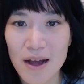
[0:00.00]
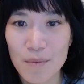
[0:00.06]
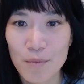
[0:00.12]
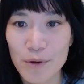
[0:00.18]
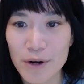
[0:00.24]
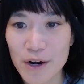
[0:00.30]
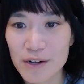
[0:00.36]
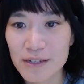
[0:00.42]

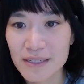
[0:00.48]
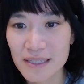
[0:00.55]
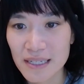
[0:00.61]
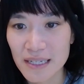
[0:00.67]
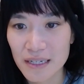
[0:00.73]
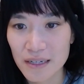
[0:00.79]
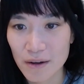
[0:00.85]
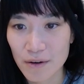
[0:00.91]
When our
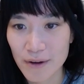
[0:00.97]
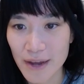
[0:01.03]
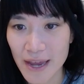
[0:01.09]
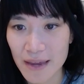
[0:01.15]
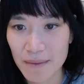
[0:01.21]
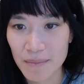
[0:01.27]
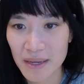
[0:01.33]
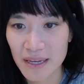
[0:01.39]
CEO
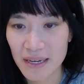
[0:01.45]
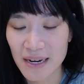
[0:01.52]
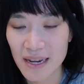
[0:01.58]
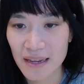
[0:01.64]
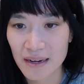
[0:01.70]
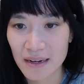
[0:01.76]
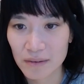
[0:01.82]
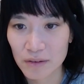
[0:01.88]
came in
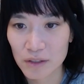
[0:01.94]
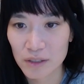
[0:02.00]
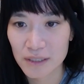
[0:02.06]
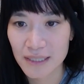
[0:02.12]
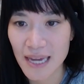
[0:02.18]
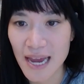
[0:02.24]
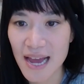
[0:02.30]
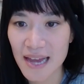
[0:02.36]
and
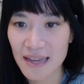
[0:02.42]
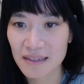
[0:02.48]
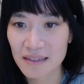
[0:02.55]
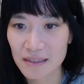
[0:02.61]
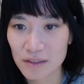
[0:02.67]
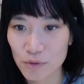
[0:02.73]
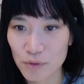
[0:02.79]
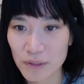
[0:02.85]
looked at
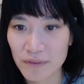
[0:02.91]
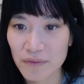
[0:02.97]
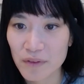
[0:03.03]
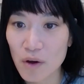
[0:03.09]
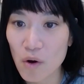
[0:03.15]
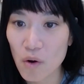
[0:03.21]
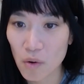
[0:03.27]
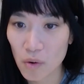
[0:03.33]
sort of
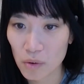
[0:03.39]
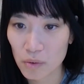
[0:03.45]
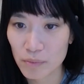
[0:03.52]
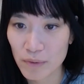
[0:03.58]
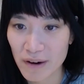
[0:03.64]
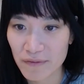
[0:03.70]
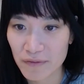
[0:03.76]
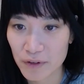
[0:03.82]
the old
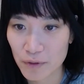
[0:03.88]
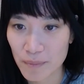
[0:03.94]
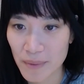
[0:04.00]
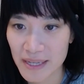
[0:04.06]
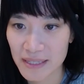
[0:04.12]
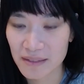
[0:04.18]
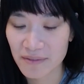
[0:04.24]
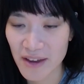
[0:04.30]

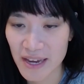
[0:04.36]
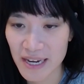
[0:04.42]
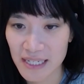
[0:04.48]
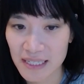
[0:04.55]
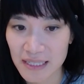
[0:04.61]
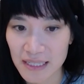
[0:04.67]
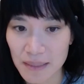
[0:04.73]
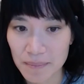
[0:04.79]
revenue-based
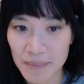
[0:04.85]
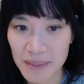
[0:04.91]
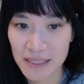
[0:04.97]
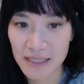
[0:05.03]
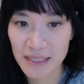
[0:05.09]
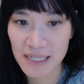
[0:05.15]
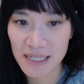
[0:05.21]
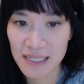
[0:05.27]
financing
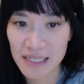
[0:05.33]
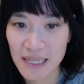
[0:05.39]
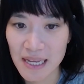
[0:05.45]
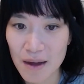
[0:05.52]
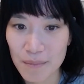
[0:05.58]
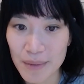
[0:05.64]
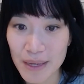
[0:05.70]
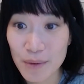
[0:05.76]
business,
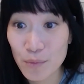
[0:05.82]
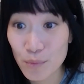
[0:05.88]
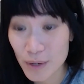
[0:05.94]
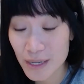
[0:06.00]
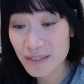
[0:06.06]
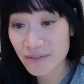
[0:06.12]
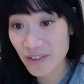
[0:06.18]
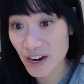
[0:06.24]
it
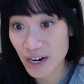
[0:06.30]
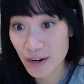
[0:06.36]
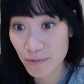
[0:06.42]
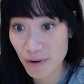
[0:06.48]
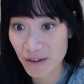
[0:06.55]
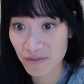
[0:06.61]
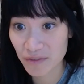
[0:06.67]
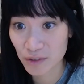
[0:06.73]
was very
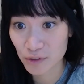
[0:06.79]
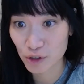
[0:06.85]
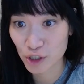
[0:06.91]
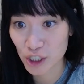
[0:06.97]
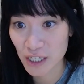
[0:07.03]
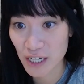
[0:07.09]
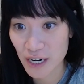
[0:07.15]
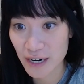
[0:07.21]

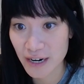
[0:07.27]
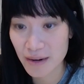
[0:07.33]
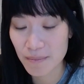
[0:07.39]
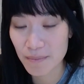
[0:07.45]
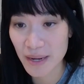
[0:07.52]
revolutionary.